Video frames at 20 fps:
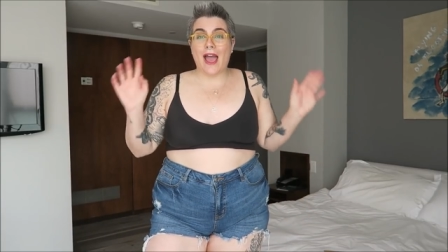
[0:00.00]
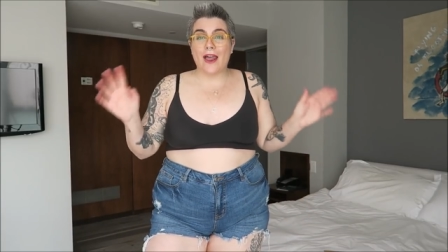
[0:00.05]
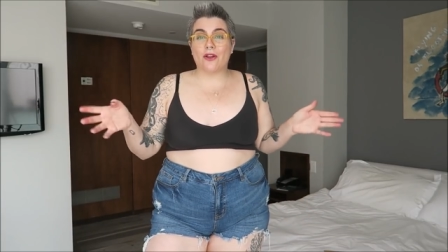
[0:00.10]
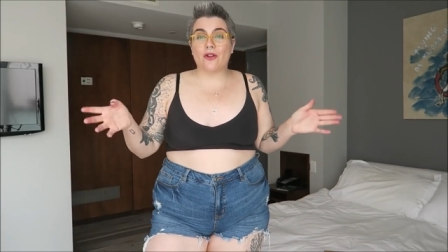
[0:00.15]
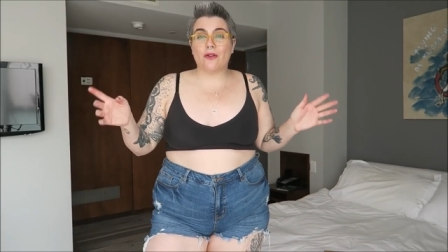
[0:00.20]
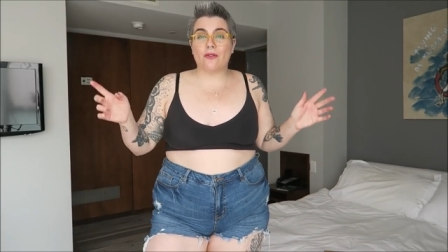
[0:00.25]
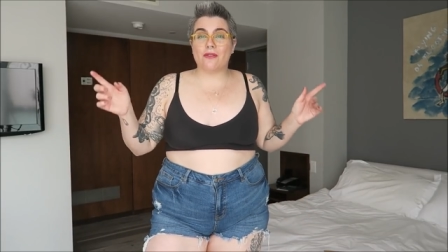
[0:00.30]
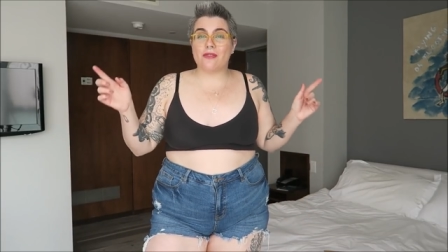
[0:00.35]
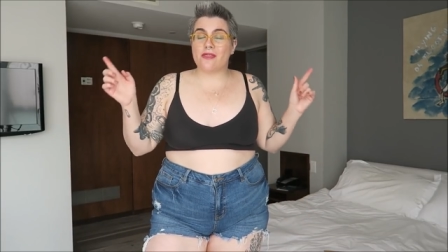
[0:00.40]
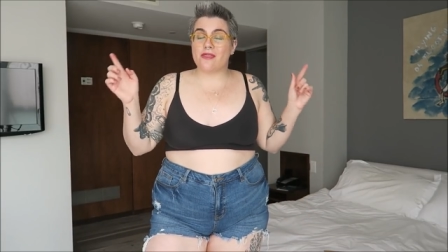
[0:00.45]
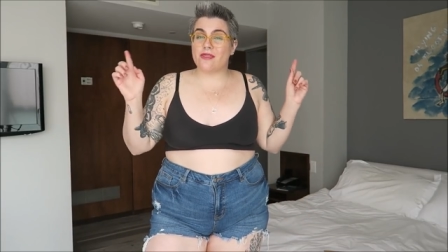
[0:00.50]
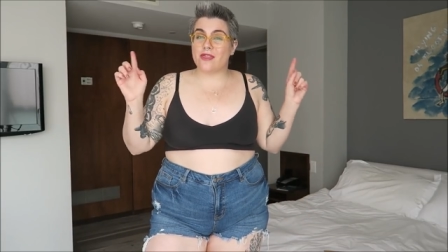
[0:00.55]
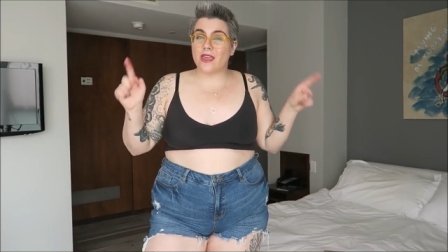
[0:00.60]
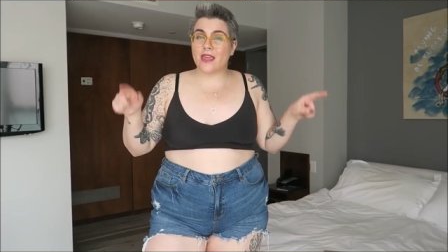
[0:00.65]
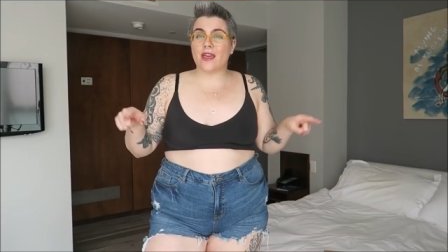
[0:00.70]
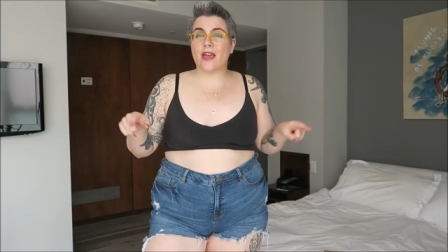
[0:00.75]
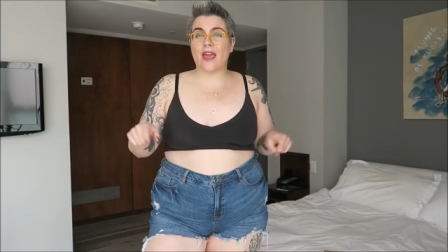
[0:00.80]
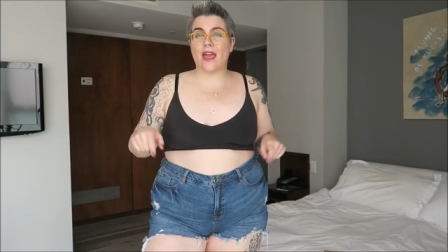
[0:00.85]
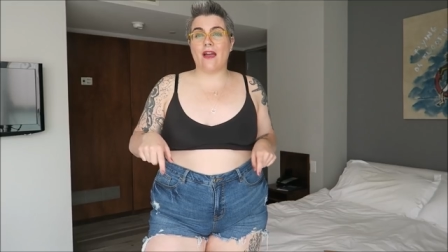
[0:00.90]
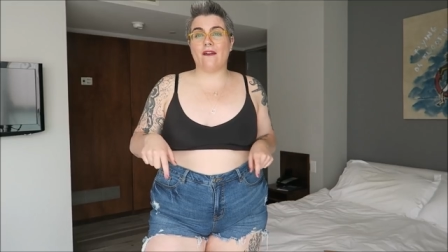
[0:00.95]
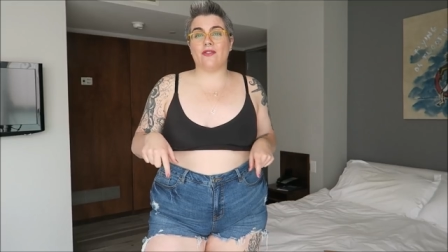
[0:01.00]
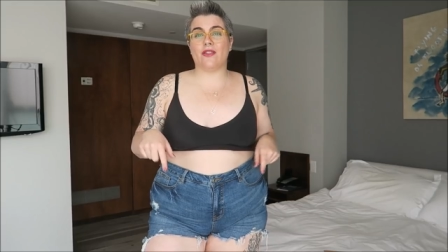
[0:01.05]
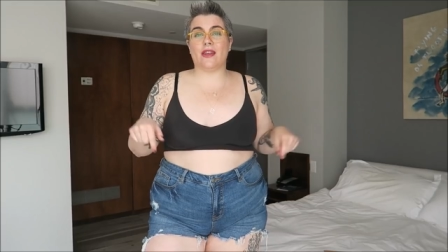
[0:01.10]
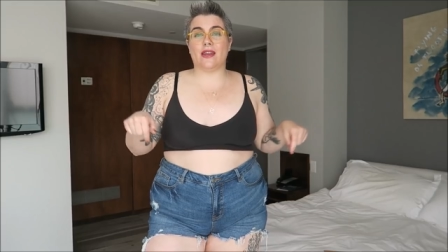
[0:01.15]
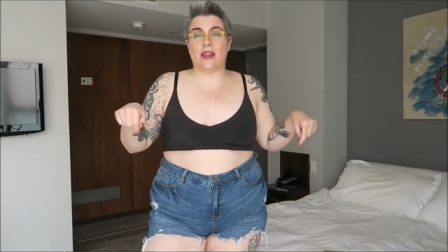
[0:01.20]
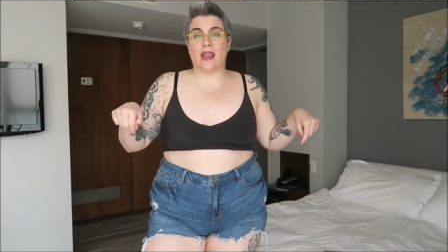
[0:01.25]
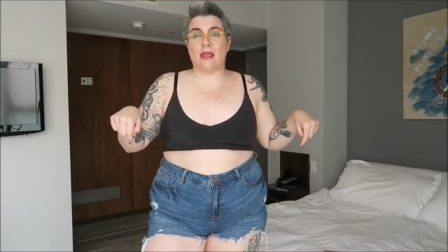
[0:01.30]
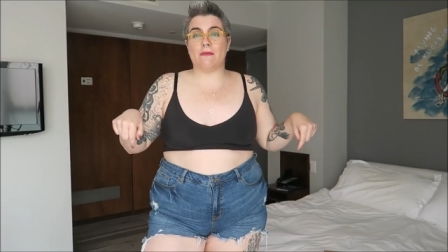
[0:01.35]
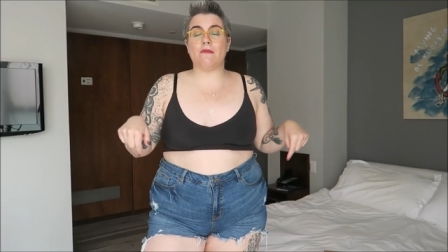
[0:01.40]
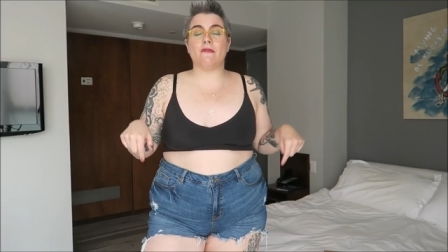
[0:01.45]
I don't think I have the
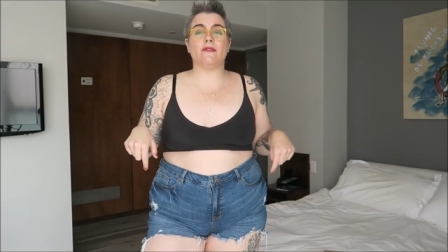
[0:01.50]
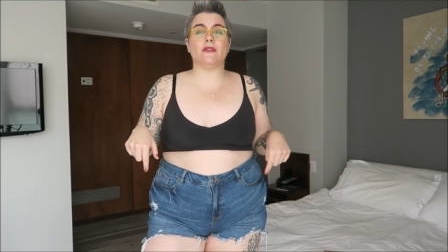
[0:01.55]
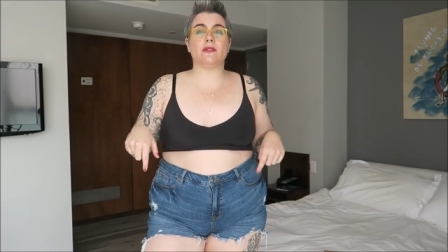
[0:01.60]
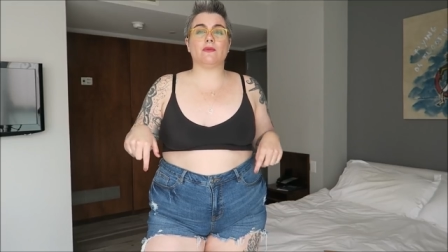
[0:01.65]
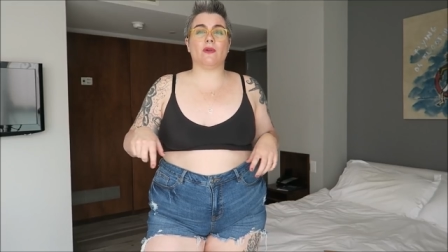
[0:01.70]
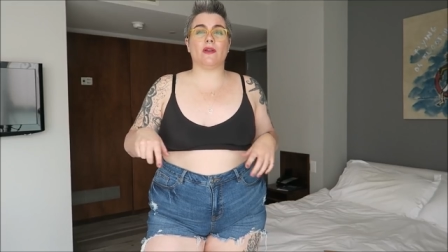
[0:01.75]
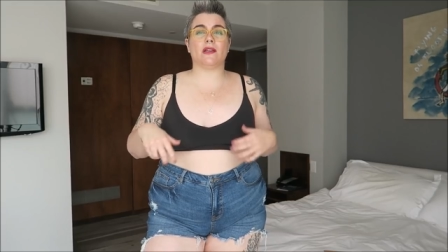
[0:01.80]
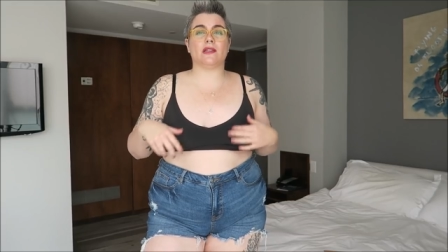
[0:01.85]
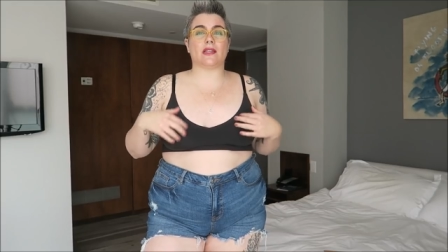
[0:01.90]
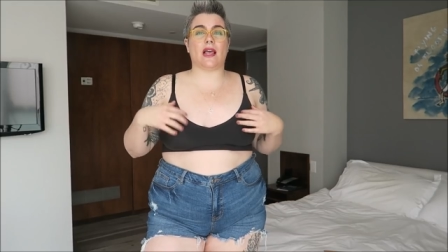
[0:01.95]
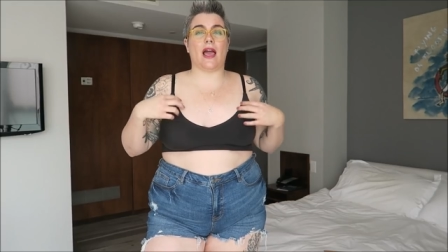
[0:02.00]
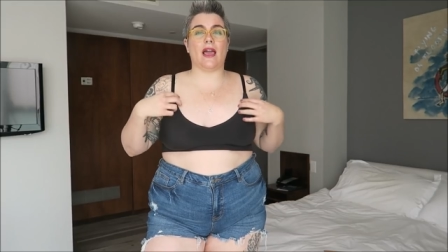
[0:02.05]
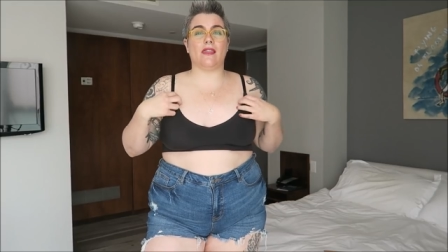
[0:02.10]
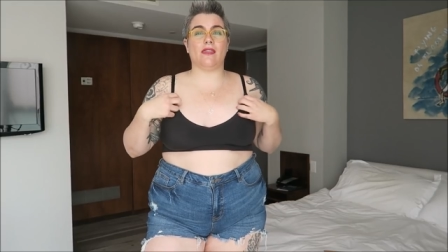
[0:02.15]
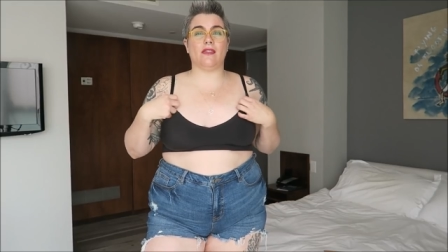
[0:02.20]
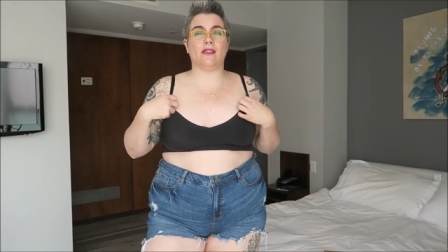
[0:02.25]
name of this one because I